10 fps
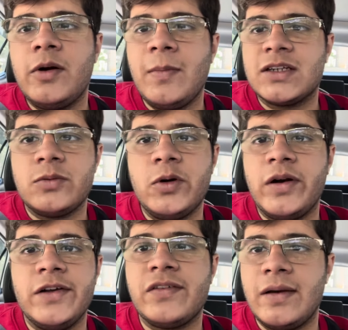
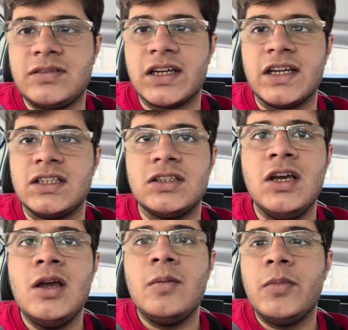25 seconds,
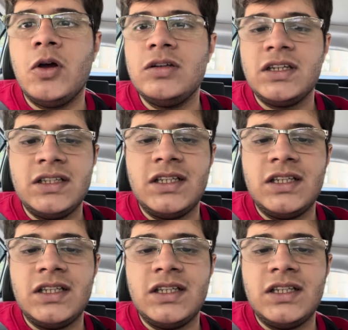because in